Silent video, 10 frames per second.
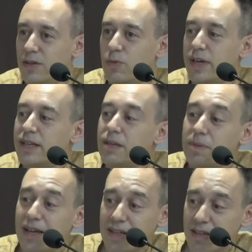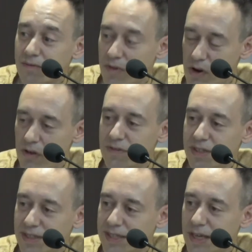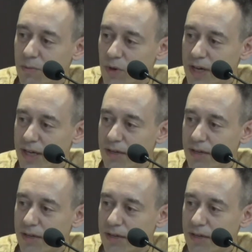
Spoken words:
we end up getting involved in the same way.